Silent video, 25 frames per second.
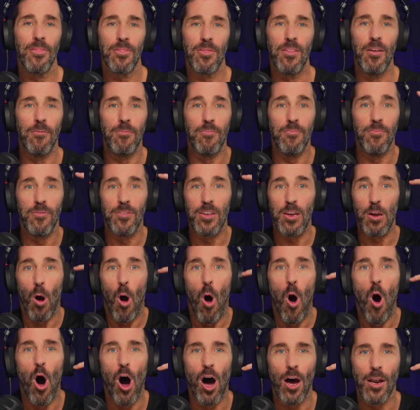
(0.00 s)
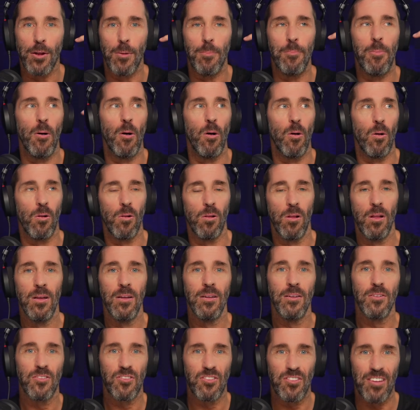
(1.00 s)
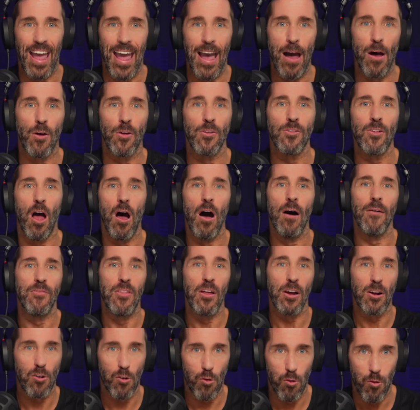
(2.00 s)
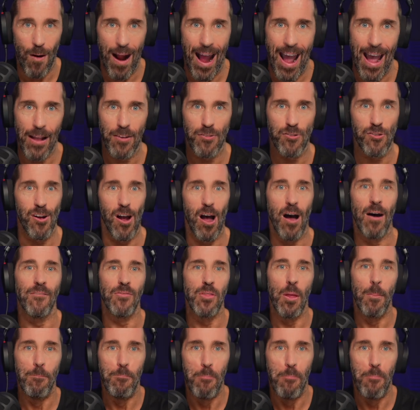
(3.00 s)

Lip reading: the audible sound of the crash of the